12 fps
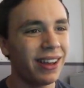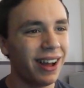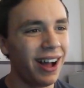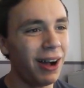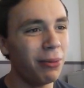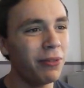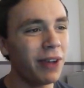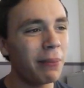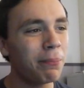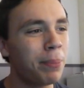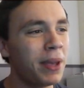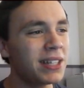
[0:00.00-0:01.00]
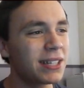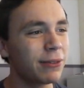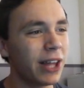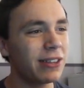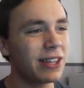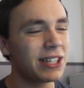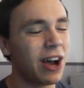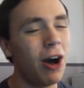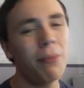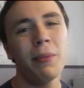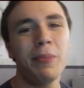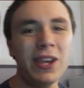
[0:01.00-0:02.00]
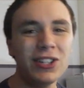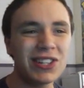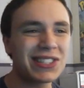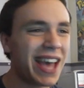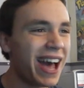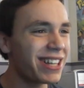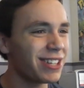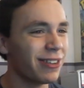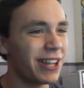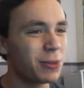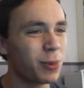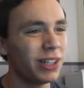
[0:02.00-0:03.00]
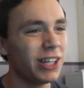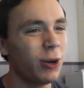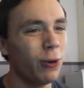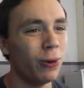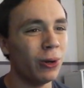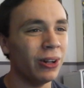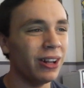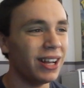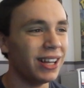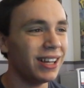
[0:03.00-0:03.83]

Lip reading: Ah, we've got bits of, like, the top of Peach's castle. That's really cool.